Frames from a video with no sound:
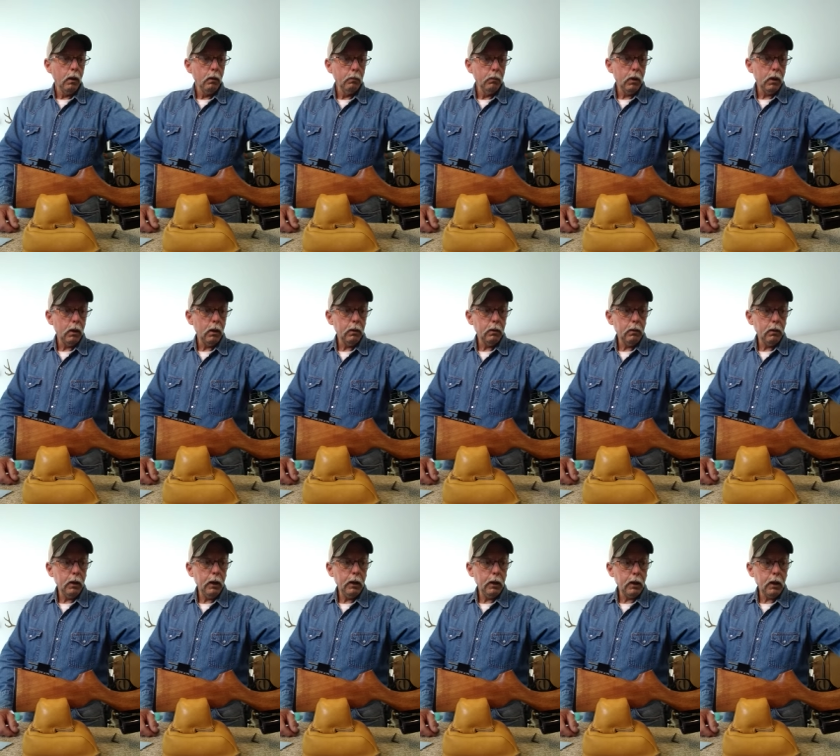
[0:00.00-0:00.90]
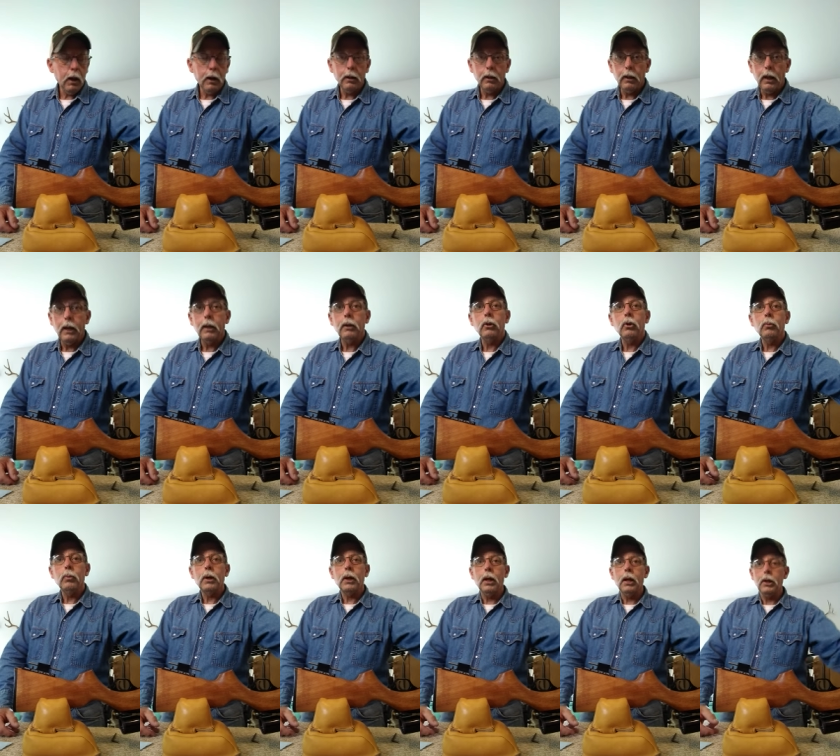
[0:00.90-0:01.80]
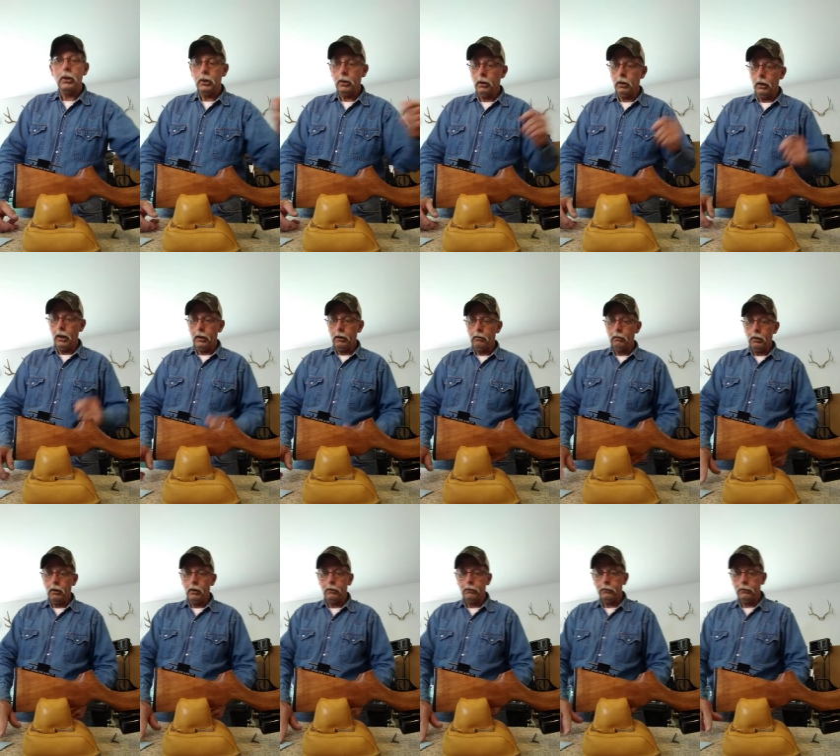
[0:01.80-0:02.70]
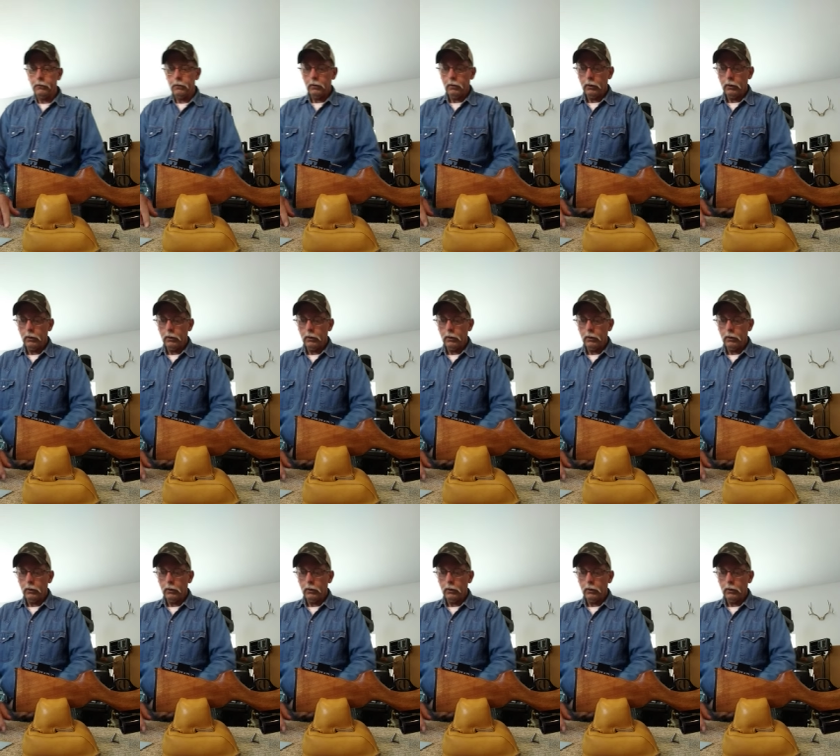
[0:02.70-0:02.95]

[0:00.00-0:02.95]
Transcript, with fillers: But any kind of light lubrication, a light grease,